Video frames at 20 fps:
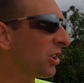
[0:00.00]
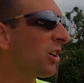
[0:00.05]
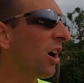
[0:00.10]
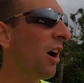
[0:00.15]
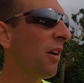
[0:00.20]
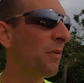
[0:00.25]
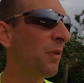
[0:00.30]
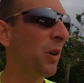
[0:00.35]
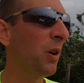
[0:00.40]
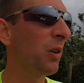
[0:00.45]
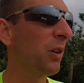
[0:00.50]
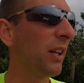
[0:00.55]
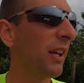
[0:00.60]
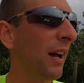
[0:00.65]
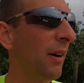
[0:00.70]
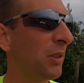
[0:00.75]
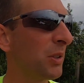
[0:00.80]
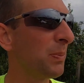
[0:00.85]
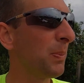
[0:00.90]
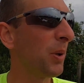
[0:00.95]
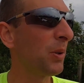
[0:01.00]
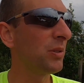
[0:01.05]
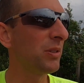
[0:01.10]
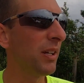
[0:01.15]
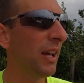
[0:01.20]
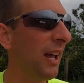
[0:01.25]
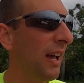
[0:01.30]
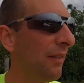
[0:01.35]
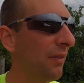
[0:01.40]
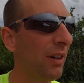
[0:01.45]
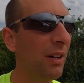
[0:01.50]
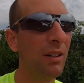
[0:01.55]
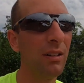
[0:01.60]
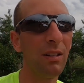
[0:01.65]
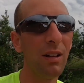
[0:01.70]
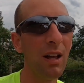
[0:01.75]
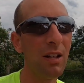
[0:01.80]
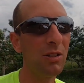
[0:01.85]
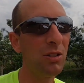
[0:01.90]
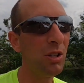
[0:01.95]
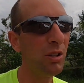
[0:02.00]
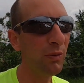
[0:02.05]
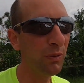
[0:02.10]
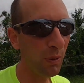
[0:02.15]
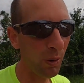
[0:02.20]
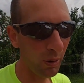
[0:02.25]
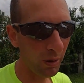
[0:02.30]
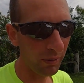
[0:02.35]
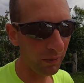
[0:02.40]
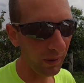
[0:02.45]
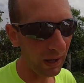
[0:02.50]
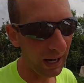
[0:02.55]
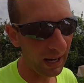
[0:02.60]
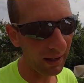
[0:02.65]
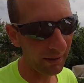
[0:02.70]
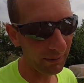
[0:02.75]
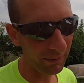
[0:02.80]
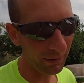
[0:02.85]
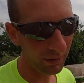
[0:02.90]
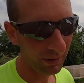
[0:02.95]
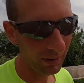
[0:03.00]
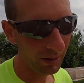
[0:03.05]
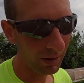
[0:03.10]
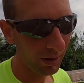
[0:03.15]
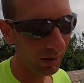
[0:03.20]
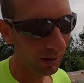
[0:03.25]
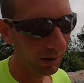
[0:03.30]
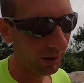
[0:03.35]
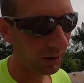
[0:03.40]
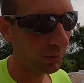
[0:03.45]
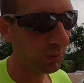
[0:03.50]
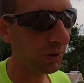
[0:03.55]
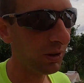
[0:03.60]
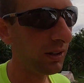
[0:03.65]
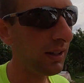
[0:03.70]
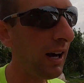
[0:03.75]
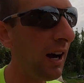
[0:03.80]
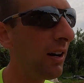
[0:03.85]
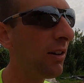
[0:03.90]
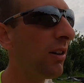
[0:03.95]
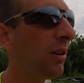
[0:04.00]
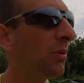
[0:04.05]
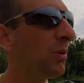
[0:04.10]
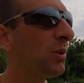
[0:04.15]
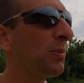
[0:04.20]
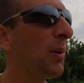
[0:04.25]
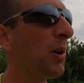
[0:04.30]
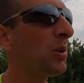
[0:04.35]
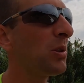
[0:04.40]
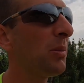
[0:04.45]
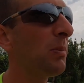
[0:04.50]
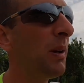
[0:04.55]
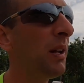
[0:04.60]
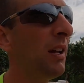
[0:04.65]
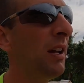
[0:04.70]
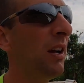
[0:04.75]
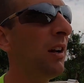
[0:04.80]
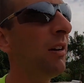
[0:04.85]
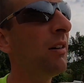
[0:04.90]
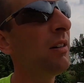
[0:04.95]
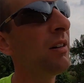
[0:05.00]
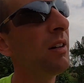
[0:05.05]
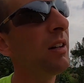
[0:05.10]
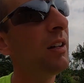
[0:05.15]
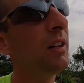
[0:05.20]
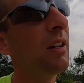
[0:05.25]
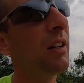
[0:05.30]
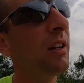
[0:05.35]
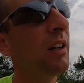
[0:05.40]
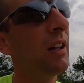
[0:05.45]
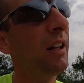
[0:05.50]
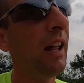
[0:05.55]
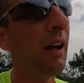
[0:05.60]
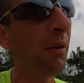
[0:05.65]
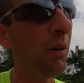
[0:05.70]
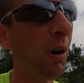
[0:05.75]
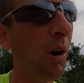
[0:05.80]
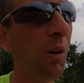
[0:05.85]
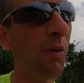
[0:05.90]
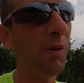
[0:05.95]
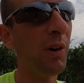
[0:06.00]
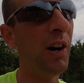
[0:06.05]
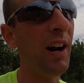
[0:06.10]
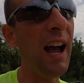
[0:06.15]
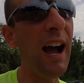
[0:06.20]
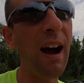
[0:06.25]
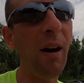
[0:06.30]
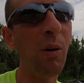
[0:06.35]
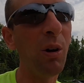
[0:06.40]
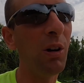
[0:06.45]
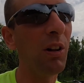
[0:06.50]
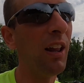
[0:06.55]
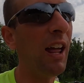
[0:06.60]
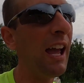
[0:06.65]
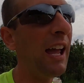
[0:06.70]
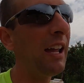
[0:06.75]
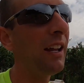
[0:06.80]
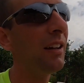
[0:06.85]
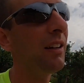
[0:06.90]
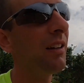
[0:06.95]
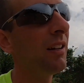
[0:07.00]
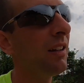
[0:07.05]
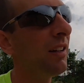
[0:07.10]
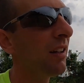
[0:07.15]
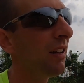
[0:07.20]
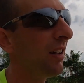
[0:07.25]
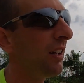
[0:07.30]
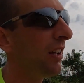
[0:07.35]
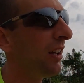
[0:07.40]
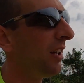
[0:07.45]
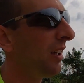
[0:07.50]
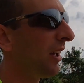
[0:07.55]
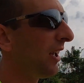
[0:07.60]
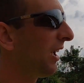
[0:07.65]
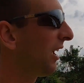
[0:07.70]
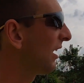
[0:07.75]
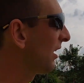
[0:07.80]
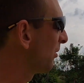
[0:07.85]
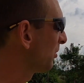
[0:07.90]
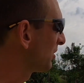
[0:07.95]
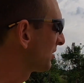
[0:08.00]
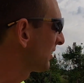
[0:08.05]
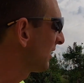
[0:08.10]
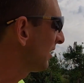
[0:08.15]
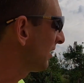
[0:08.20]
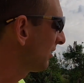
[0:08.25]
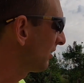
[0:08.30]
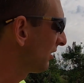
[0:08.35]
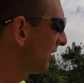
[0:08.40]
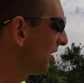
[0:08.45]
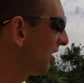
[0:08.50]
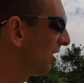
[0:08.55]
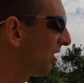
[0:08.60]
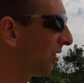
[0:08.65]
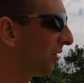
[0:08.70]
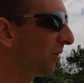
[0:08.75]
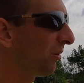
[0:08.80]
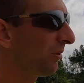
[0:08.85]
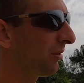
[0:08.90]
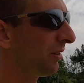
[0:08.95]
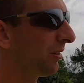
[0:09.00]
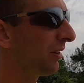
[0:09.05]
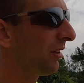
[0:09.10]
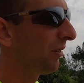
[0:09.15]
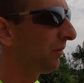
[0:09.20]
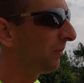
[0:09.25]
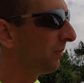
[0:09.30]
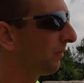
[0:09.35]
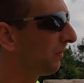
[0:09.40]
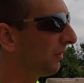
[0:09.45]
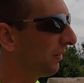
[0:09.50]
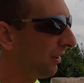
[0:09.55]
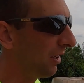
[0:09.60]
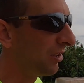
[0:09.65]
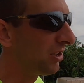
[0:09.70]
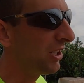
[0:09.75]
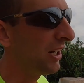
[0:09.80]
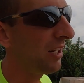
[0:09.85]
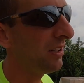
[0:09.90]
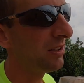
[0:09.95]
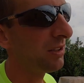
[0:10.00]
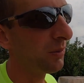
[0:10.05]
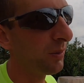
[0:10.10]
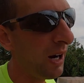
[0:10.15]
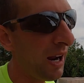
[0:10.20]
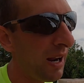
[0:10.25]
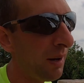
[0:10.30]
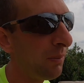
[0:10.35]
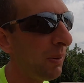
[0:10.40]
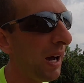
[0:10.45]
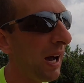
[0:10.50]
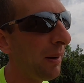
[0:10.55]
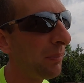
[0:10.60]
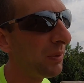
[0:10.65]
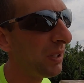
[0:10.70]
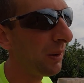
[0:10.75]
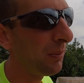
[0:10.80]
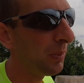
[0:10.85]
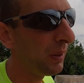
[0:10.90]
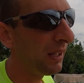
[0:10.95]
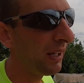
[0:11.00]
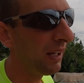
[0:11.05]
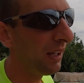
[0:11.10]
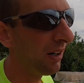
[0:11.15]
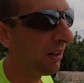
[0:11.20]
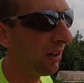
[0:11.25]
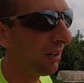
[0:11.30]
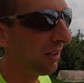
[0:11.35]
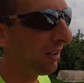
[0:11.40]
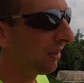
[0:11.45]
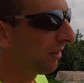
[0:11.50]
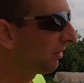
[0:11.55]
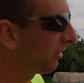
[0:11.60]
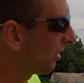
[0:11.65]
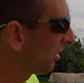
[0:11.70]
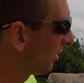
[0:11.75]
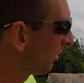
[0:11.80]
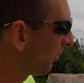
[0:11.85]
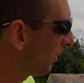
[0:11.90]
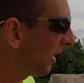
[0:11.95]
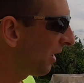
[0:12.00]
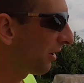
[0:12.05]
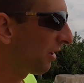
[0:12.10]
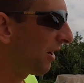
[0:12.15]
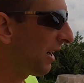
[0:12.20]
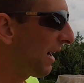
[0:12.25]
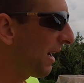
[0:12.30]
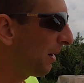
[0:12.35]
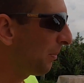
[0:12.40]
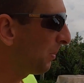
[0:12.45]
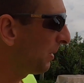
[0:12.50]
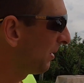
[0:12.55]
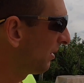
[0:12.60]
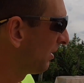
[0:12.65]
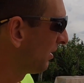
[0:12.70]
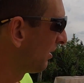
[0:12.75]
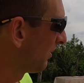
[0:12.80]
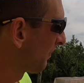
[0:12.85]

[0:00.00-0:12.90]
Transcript: I took off early. I was supposed to have a 2:45 is when concrete was supposed to be here. They were over an hour late, and it was getting, you know, a chance of rain popped up again on the weather app.